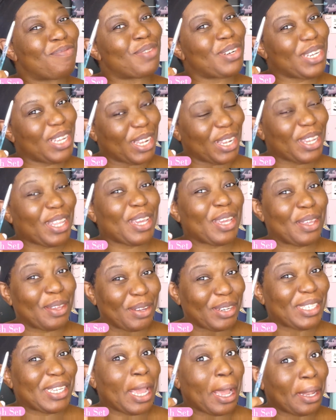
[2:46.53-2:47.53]
Really? You're
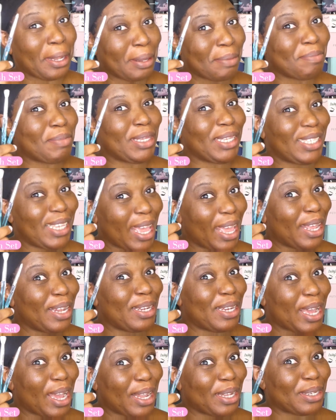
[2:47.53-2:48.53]
telling me
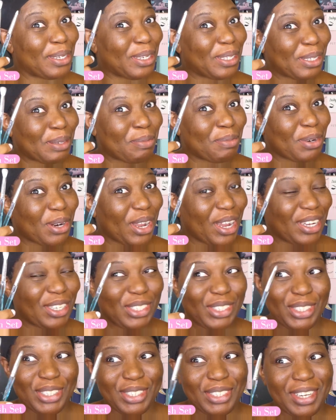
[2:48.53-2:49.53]
$10 a
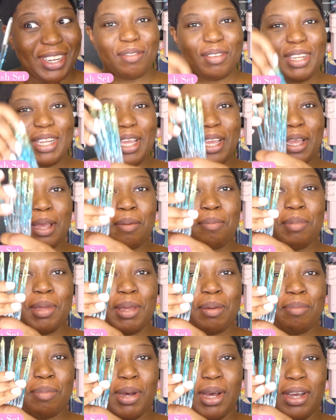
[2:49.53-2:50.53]
brush? I feel like I'm
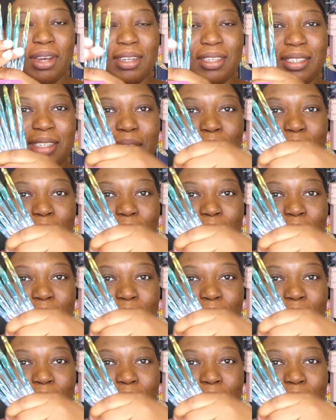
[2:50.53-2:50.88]
being punked.